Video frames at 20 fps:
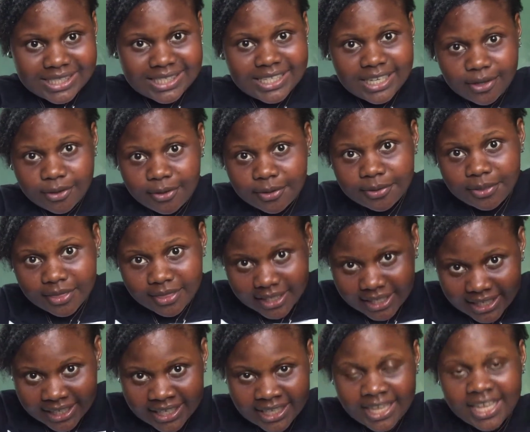single
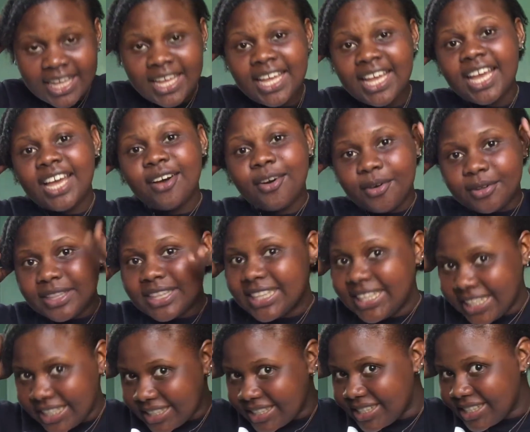thing on
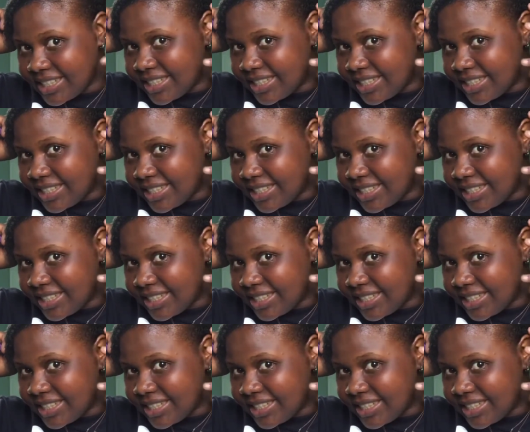this